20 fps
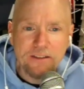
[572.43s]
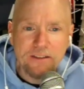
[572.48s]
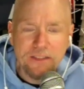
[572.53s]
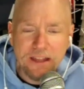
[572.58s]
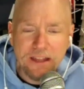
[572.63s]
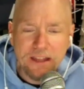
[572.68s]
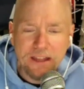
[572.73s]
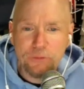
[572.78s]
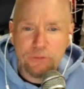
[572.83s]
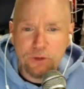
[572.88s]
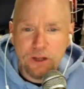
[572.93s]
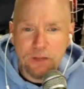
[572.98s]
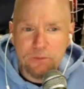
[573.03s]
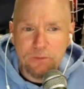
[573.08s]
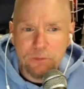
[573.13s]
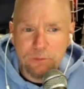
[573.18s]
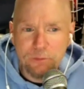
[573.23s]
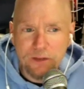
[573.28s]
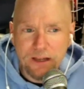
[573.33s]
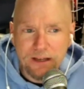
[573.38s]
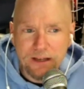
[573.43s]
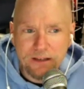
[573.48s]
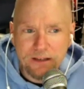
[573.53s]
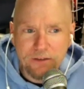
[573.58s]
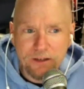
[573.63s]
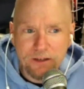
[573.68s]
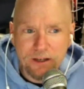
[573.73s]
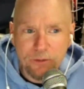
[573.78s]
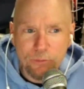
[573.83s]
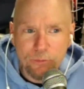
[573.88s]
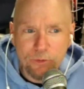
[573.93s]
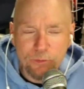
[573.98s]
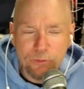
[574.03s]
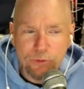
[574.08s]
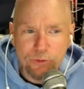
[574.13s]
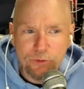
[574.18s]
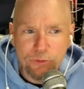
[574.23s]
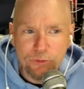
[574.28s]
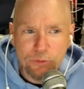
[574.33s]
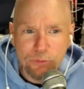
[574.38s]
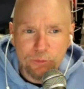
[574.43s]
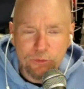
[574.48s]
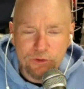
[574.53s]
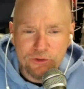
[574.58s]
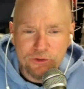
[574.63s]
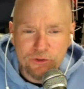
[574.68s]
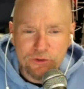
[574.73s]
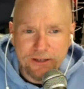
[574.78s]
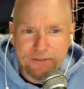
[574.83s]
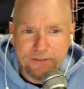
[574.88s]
Thanks for coming back. We really do appreciate